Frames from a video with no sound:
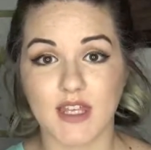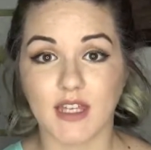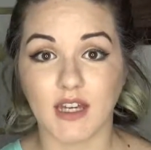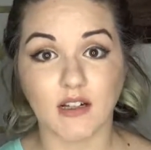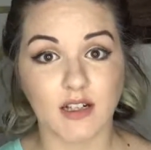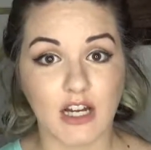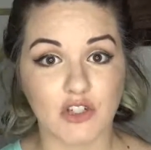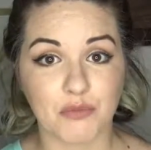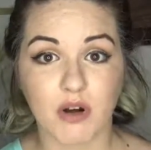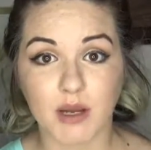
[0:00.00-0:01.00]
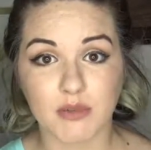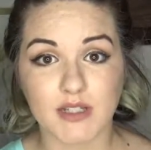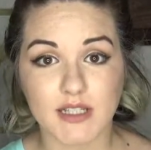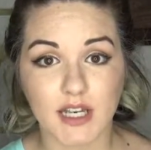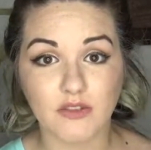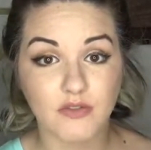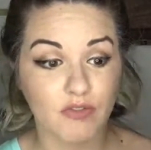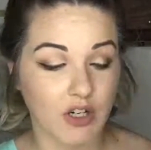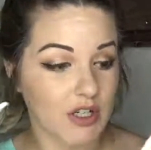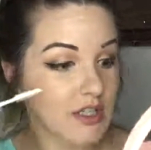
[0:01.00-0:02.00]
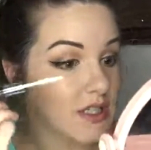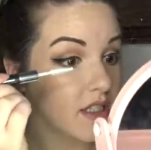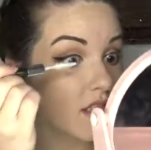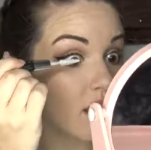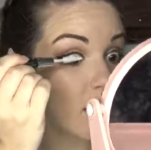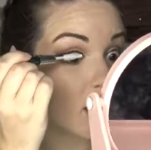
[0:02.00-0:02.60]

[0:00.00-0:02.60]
the lash primer side first.